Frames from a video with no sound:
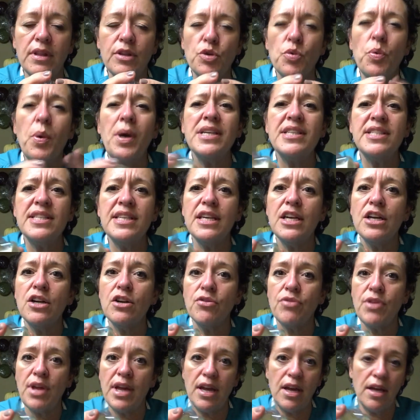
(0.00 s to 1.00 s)
Twice a
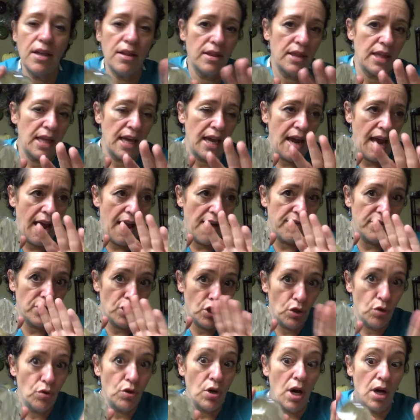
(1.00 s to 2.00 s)
year they have a
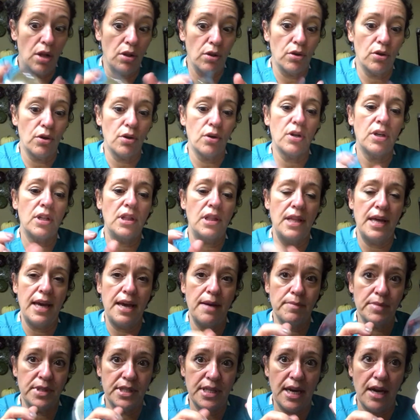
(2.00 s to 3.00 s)
$2
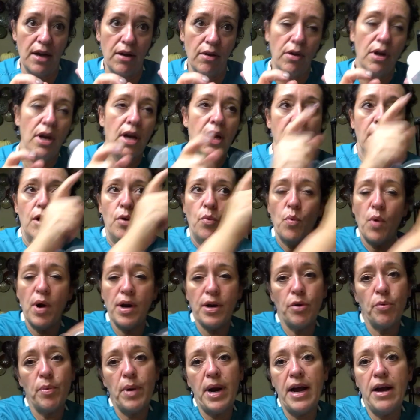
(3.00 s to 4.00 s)
clam sale.
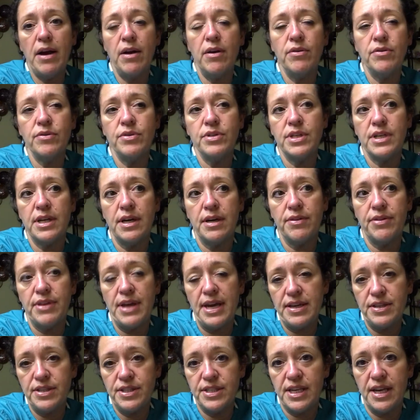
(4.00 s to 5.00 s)
One around
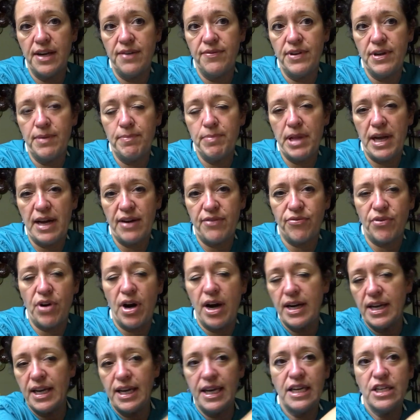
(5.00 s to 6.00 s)
Thanksgiving, Black
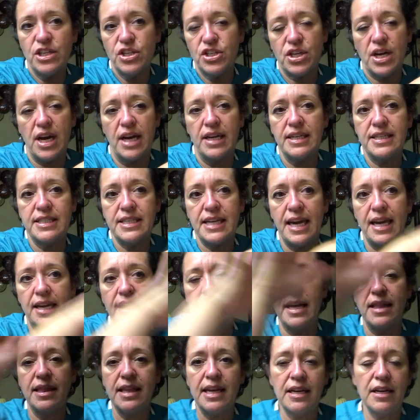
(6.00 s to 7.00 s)
Friday-ish kind of
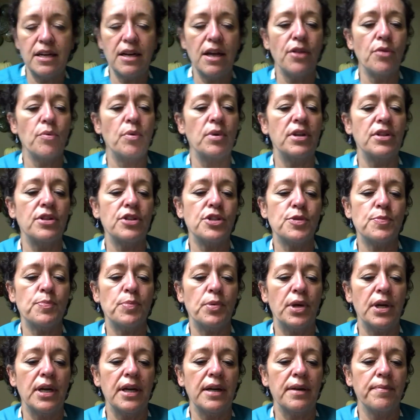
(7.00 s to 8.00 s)
date, and then another one in the
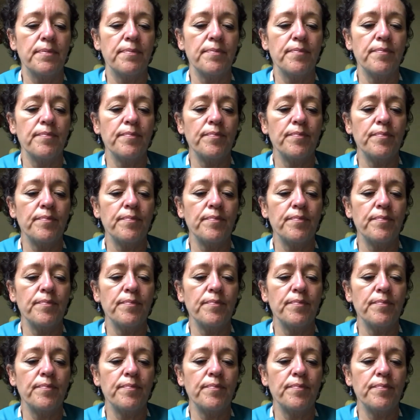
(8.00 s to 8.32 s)
spring.